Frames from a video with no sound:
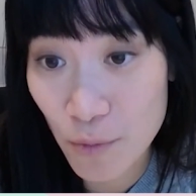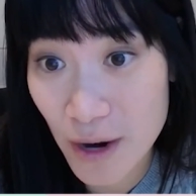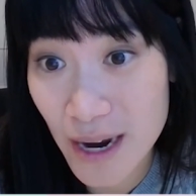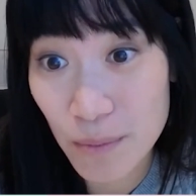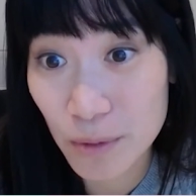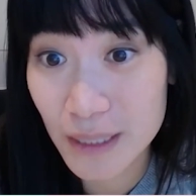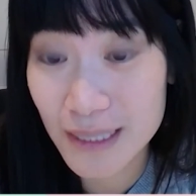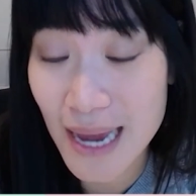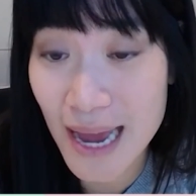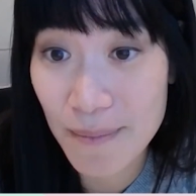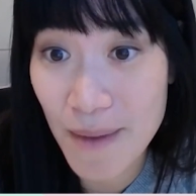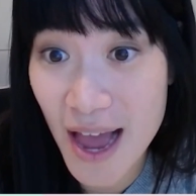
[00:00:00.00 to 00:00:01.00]
We're able to
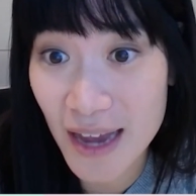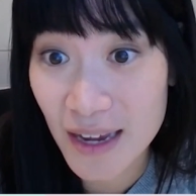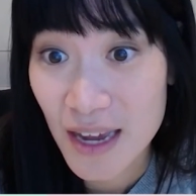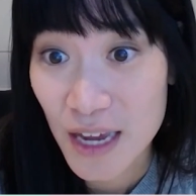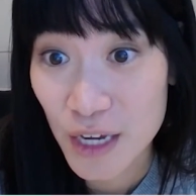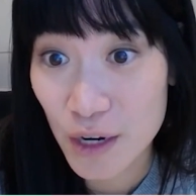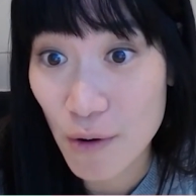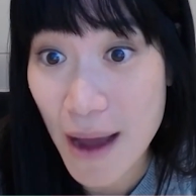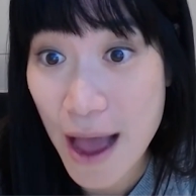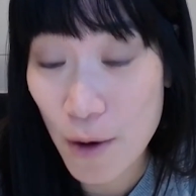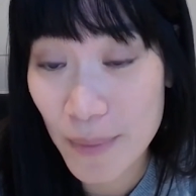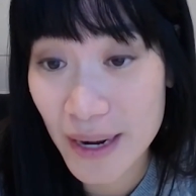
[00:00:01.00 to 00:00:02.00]
tie back,
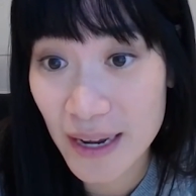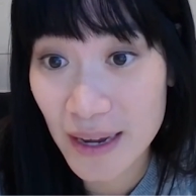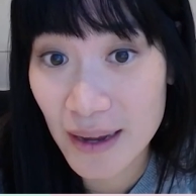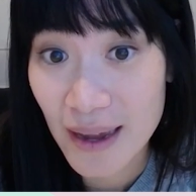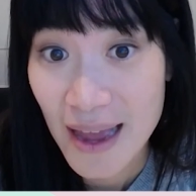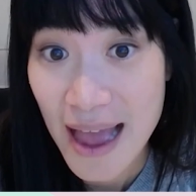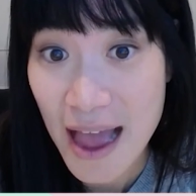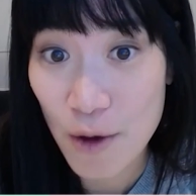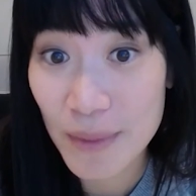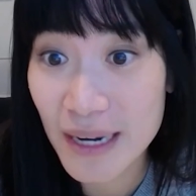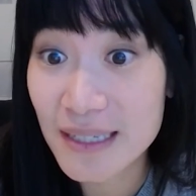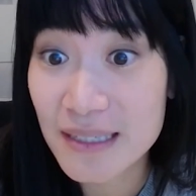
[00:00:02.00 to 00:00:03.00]
how
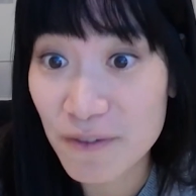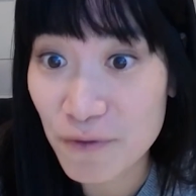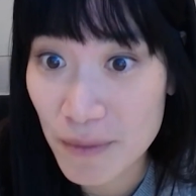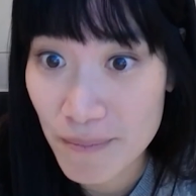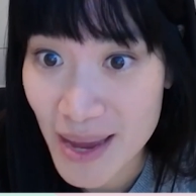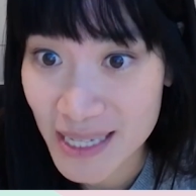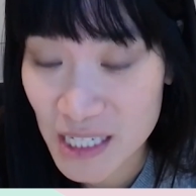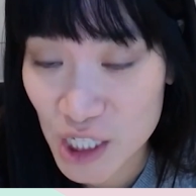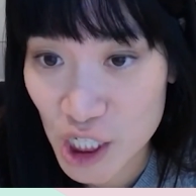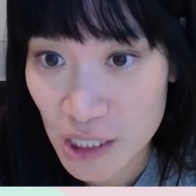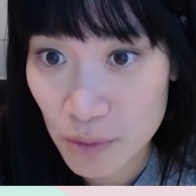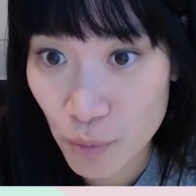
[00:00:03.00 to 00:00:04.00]
many different
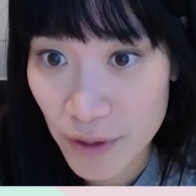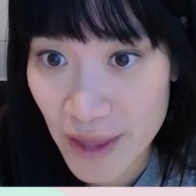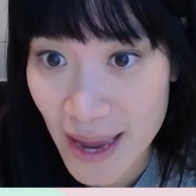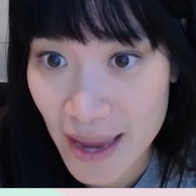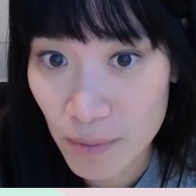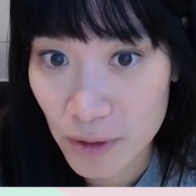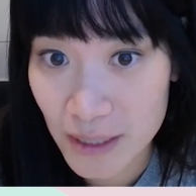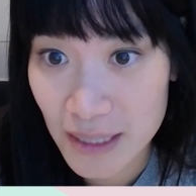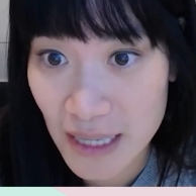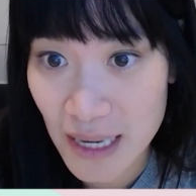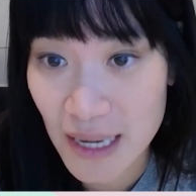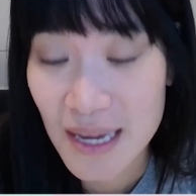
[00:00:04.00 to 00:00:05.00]
messages were they able to
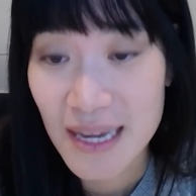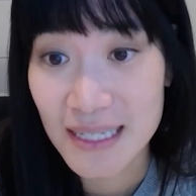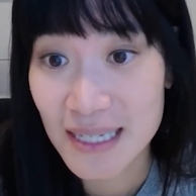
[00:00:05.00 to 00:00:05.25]
see?